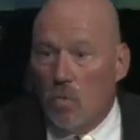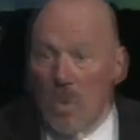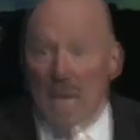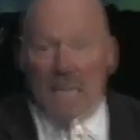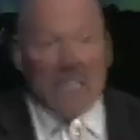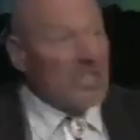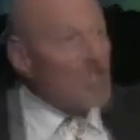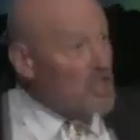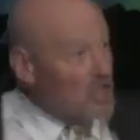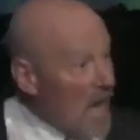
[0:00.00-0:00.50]

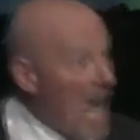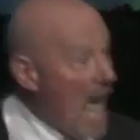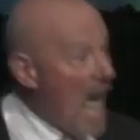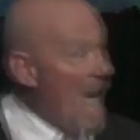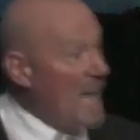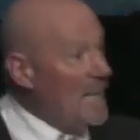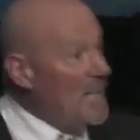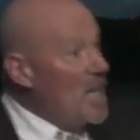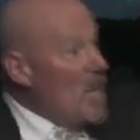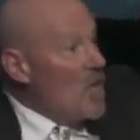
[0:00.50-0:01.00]
We
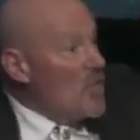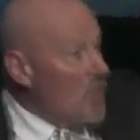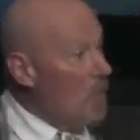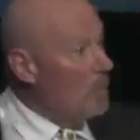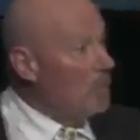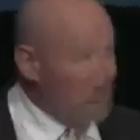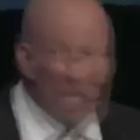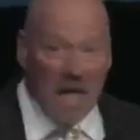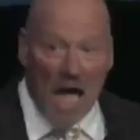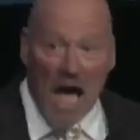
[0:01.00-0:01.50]
shed
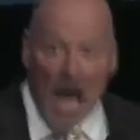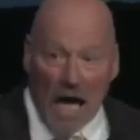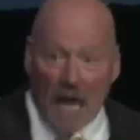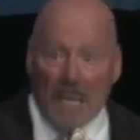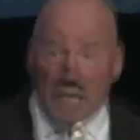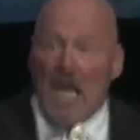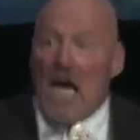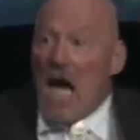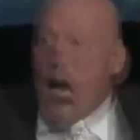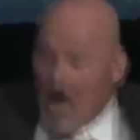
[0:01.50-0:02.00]
the
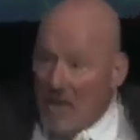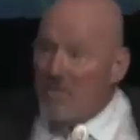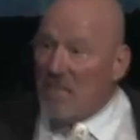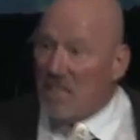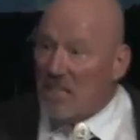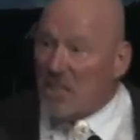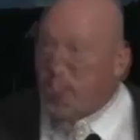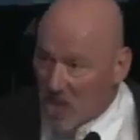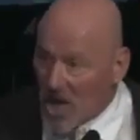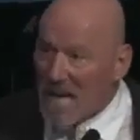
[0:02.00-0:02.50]
blood of
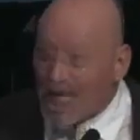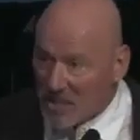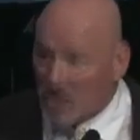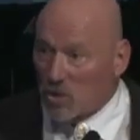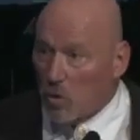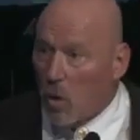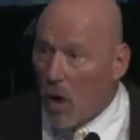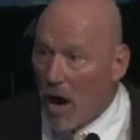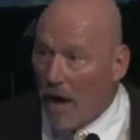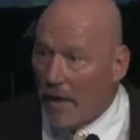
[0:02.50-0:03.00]
the
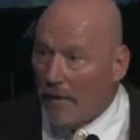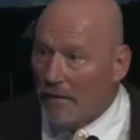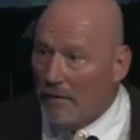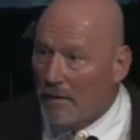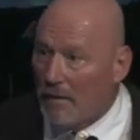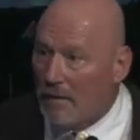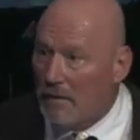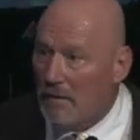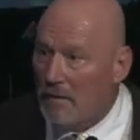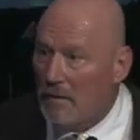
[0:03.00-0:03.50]
just one.
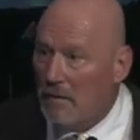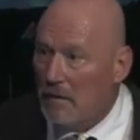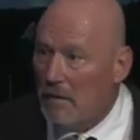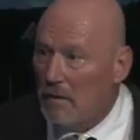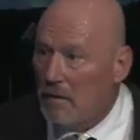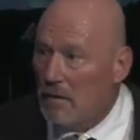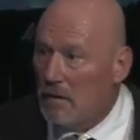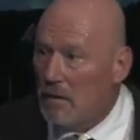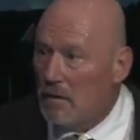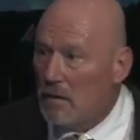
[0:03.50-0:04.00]

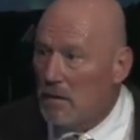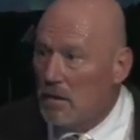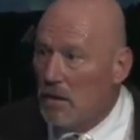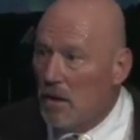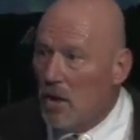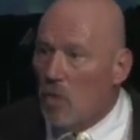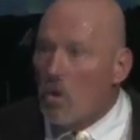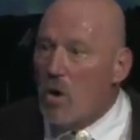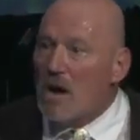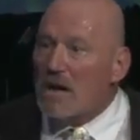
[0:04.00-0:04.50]

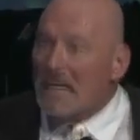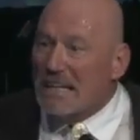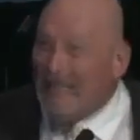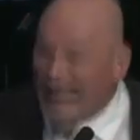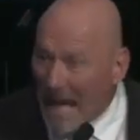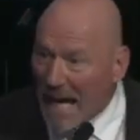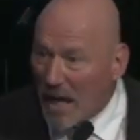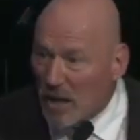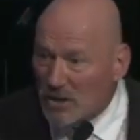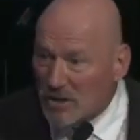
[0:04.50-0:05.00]

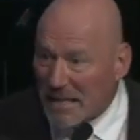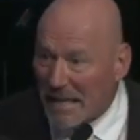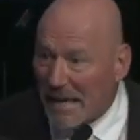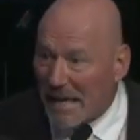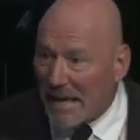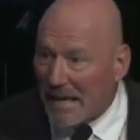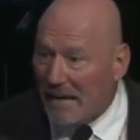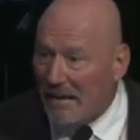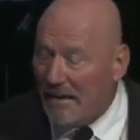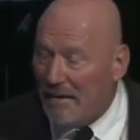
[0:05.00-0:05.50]

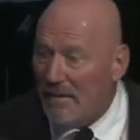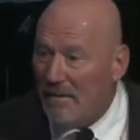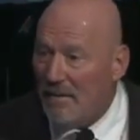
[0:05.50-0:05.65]
We're guilty.